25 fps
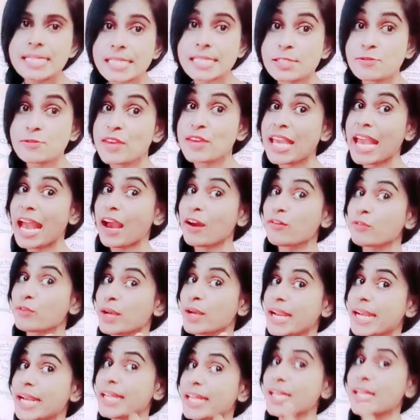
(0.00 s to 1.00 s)
We have read
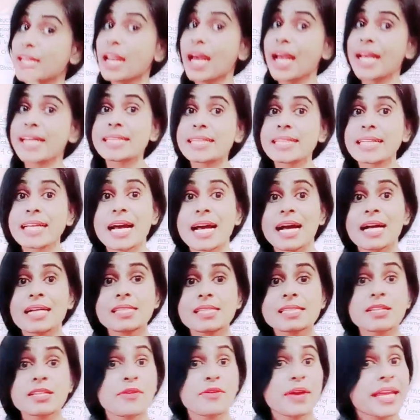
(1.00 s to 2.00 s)
in 9th class the
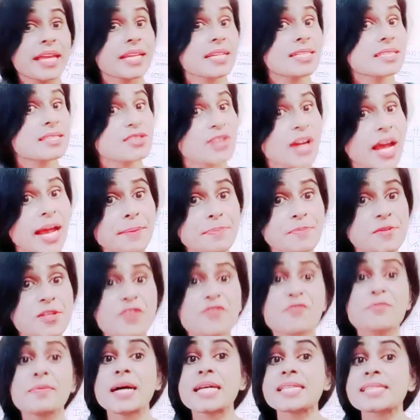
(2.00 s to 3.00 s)
various types of
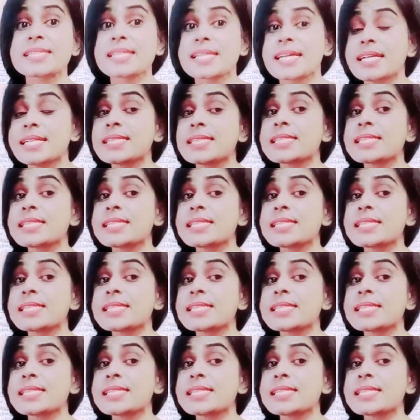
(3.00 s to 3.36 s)
muscles.